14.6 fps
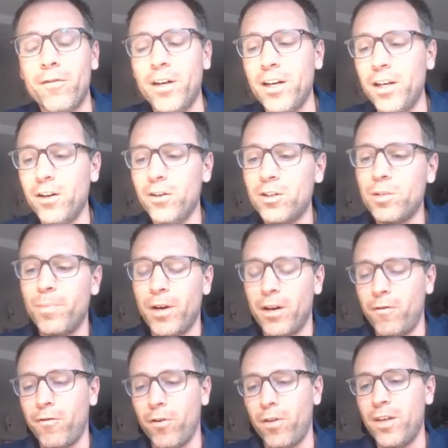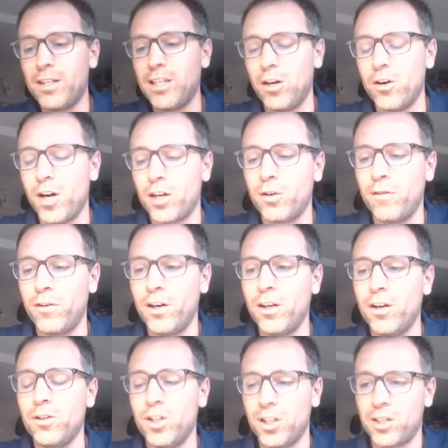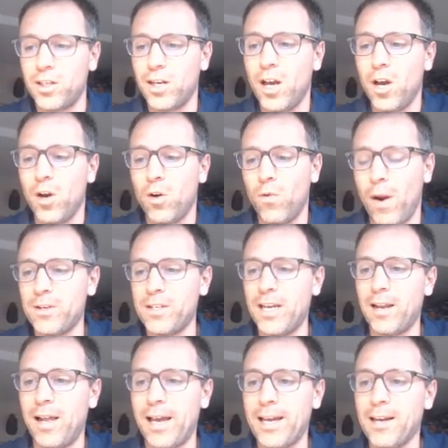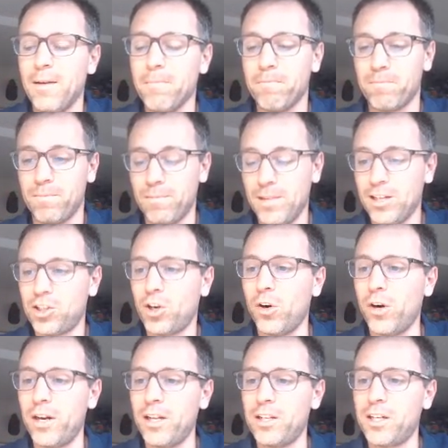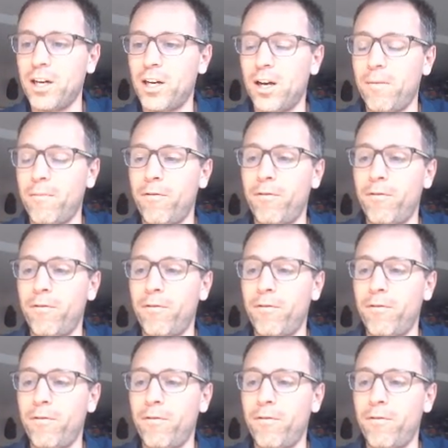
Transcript: videos, but for this introductory video, just represent like this current is going to come